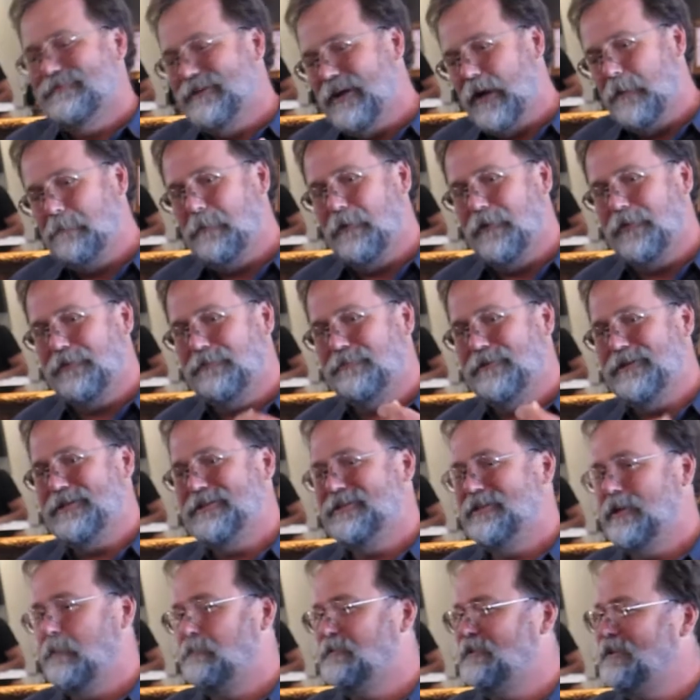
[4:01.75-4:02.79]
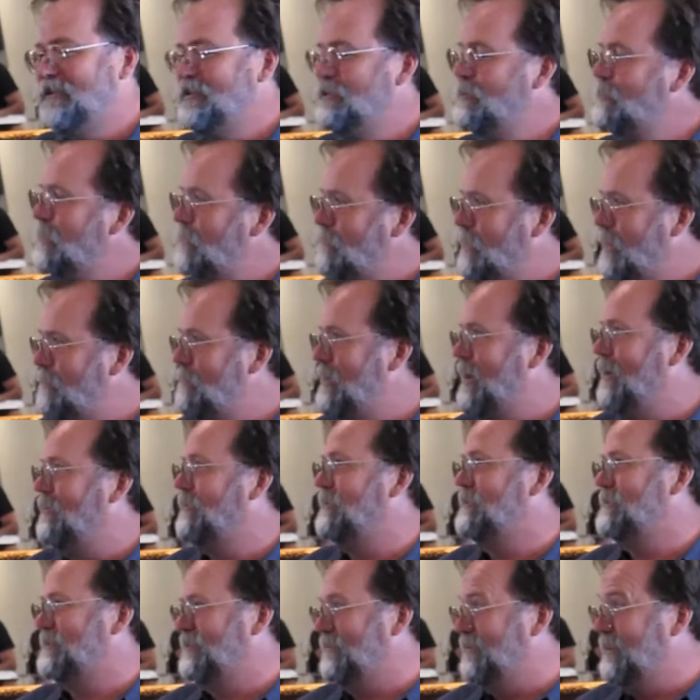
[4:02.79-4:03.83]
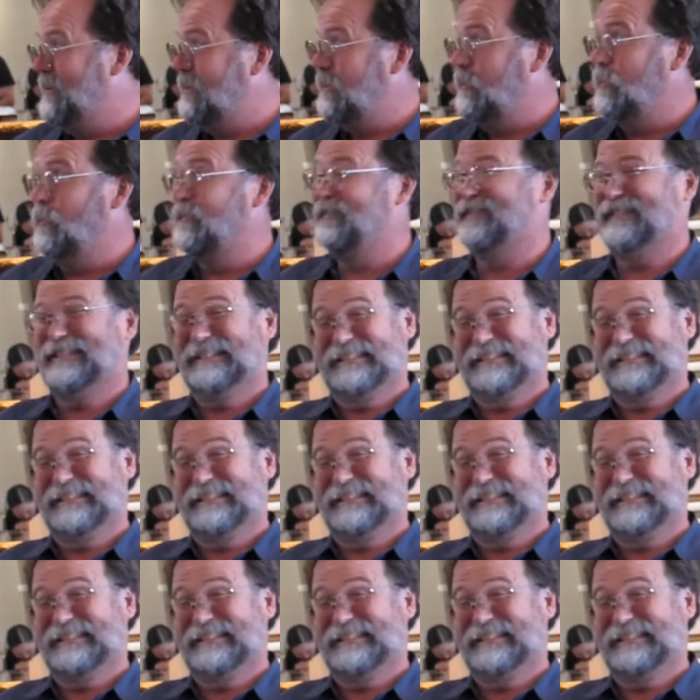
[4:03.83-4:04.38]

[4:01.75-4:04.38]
couple, 3 sips into it, my mouth is starting to go,